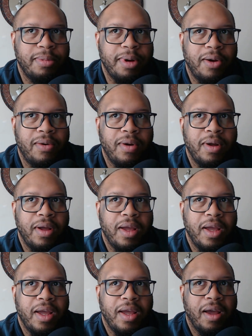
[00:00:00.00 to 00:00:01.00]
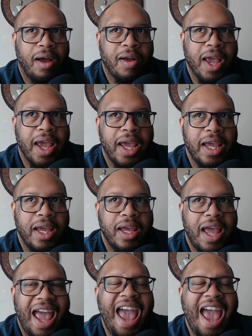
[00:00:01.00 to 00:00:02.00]
Bowl. Okay,
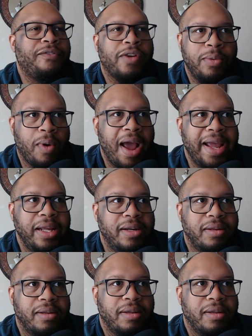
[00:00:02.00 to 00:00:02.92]
every right.